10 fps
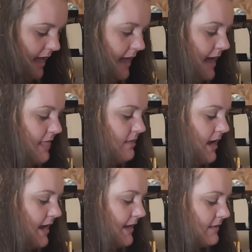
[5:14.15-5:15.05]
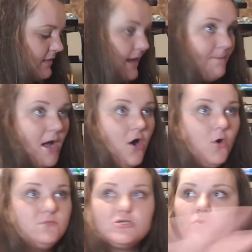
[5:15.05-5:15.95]
I like like my
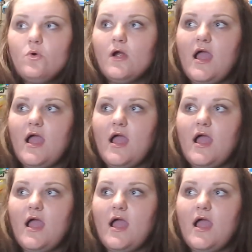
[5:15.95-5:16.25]
home decor.